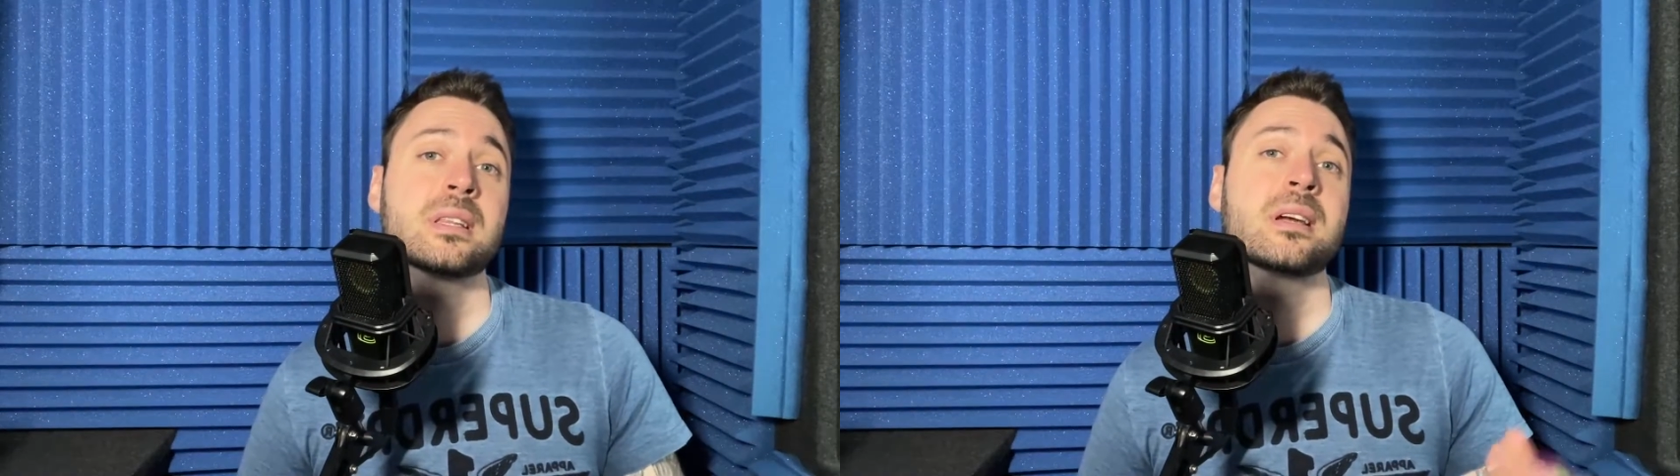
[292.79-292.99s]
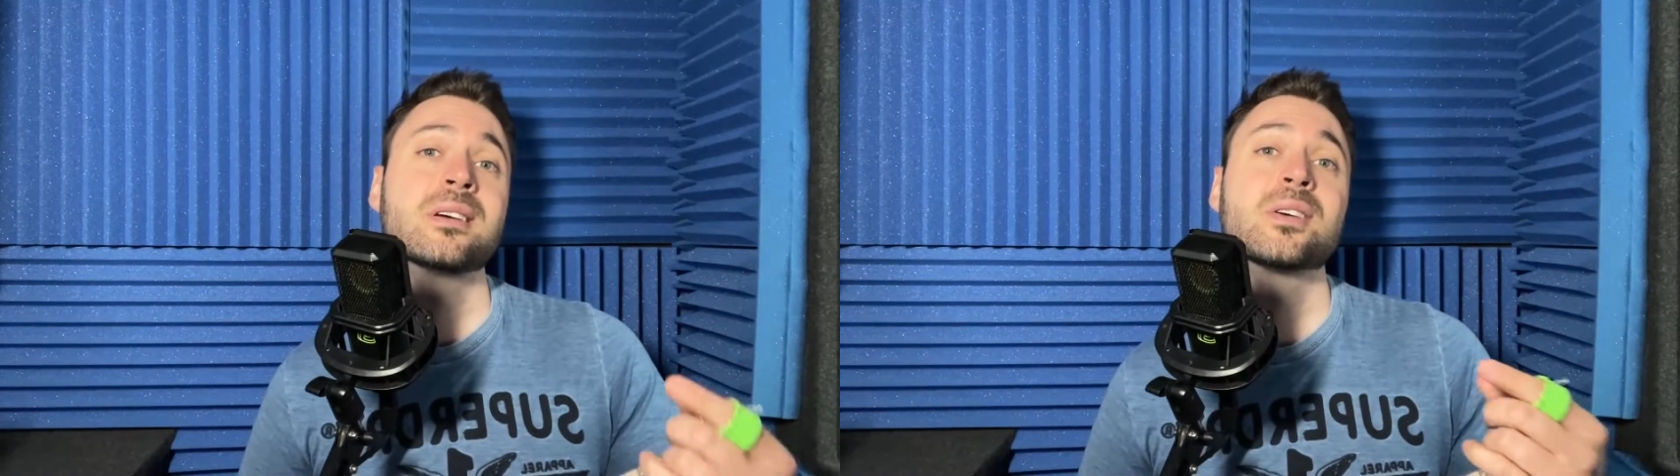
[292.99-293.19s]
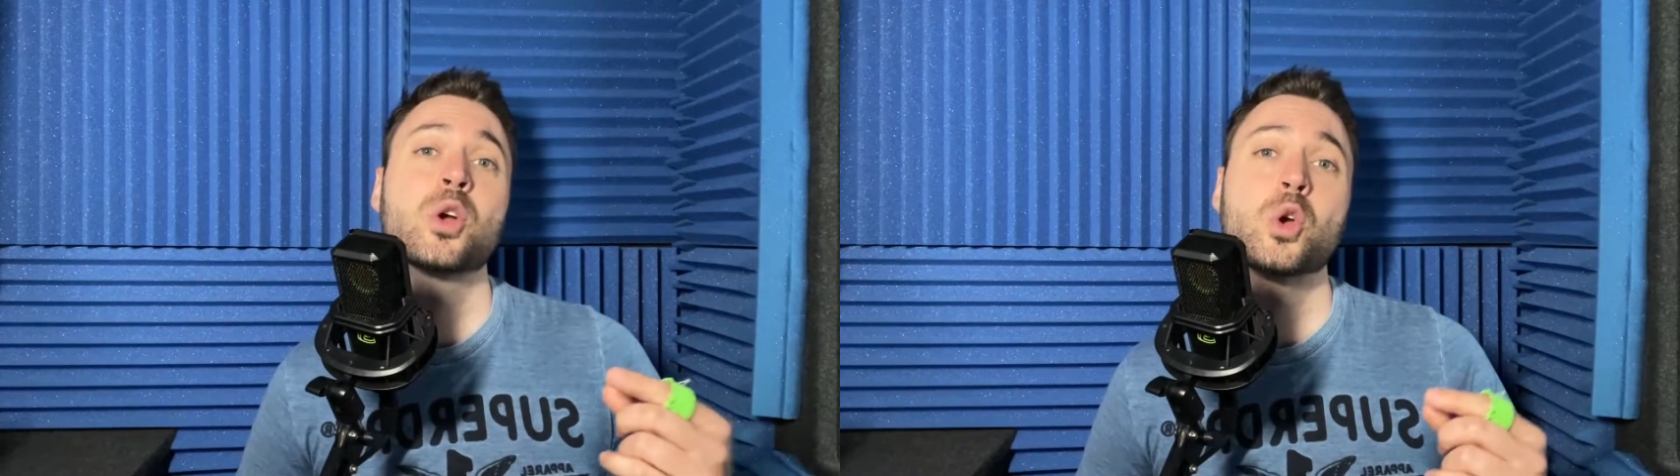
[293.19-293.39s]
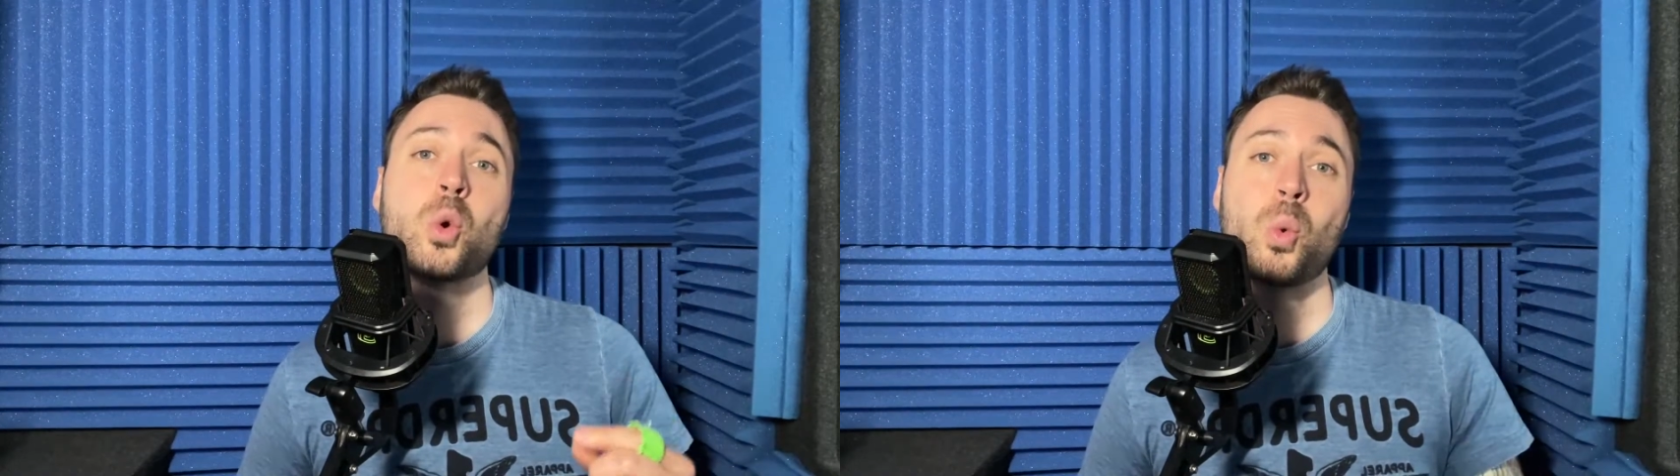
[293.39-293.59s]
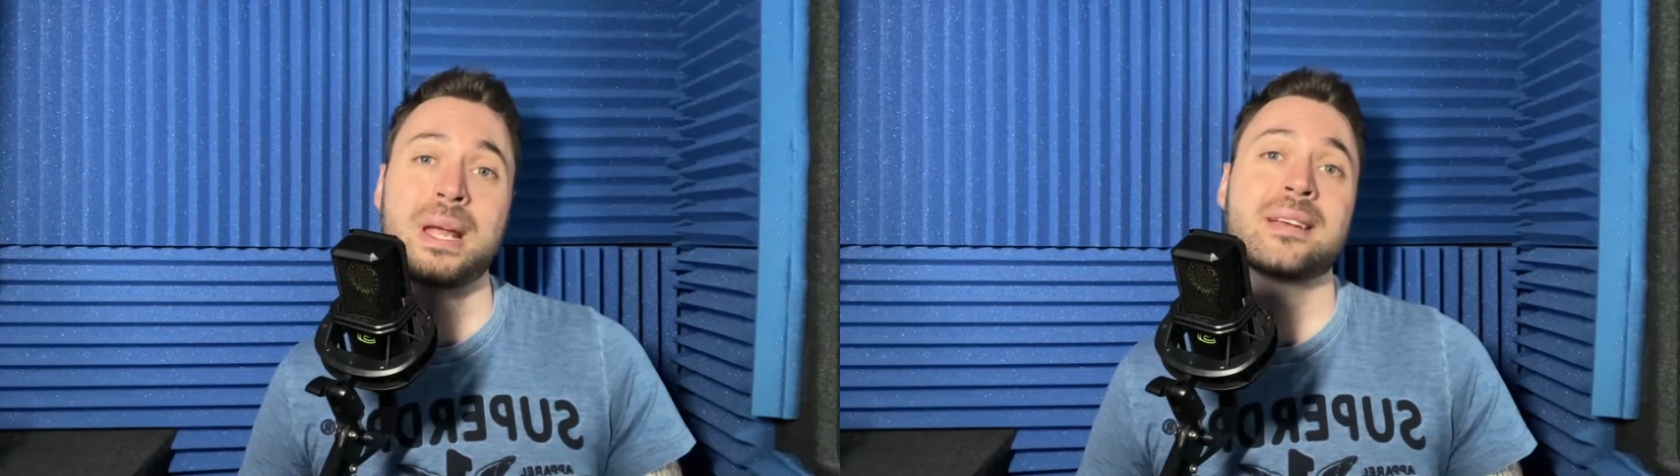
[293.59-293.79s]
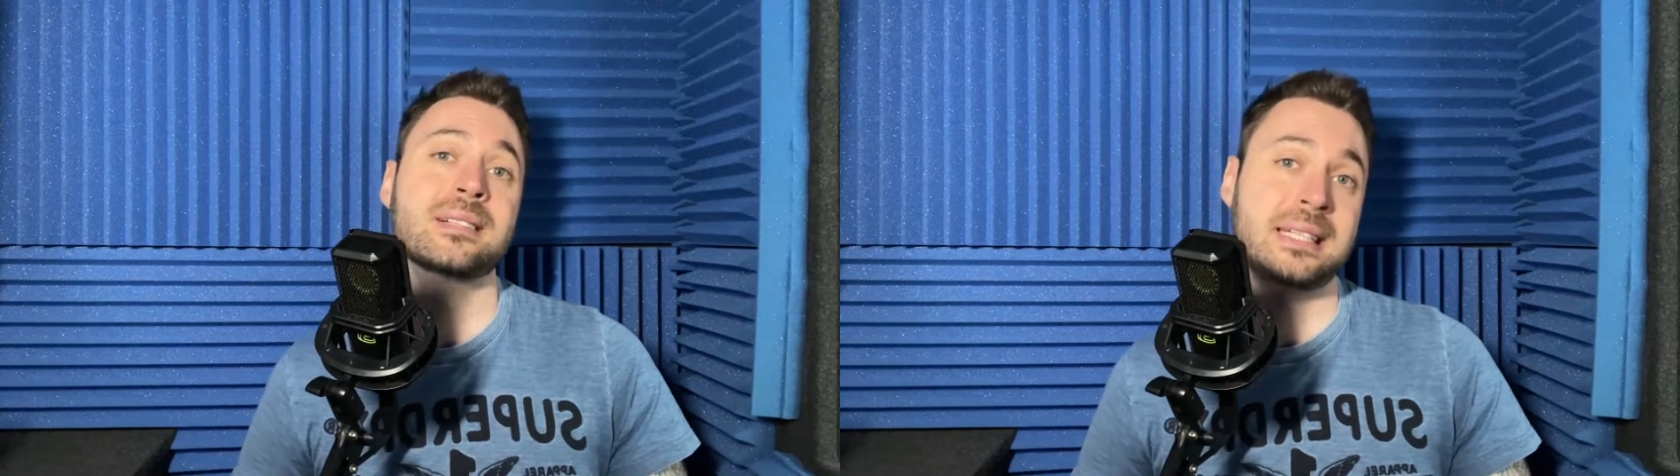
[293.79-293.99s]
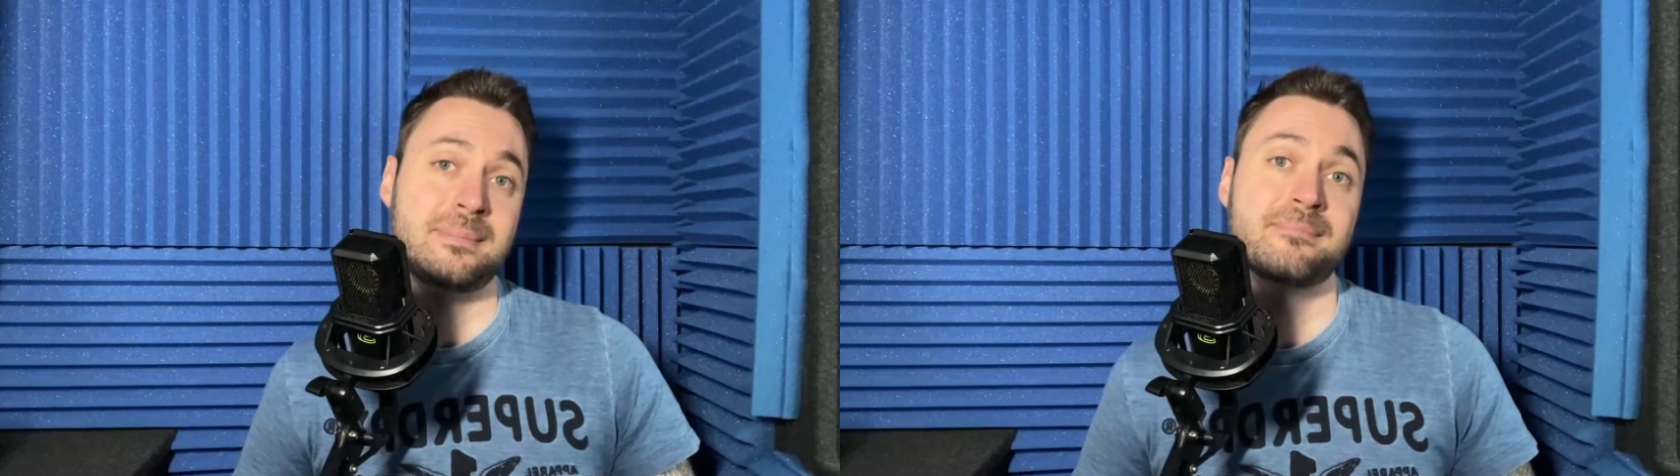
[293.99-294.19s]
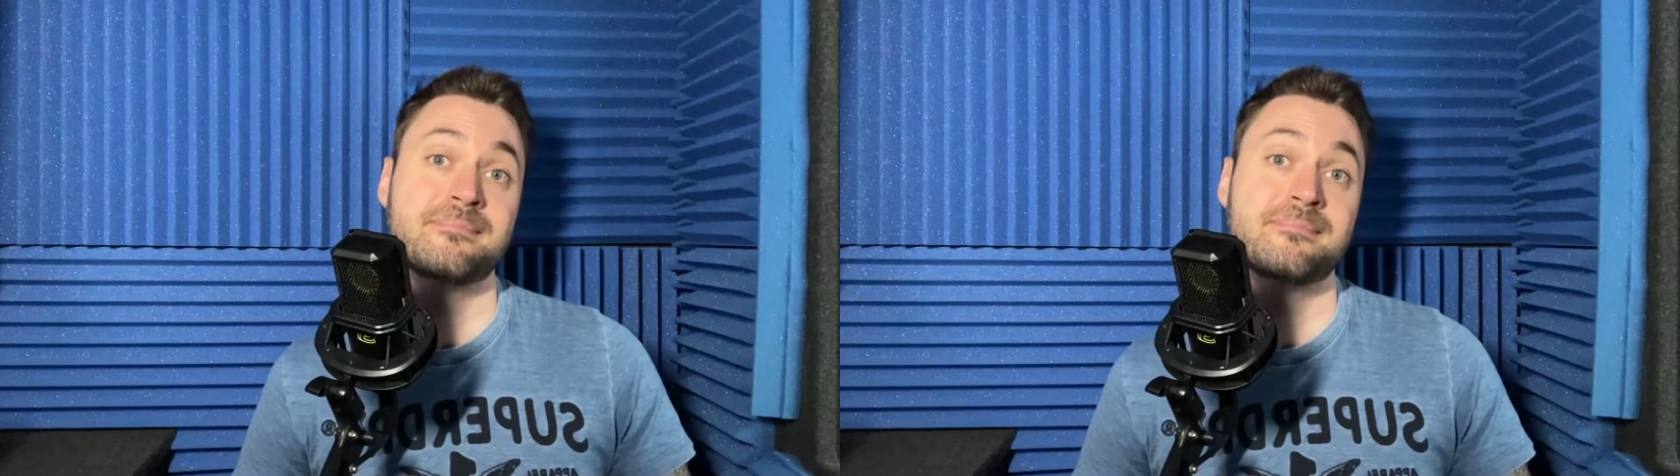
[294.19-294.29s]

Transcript: in there quickly.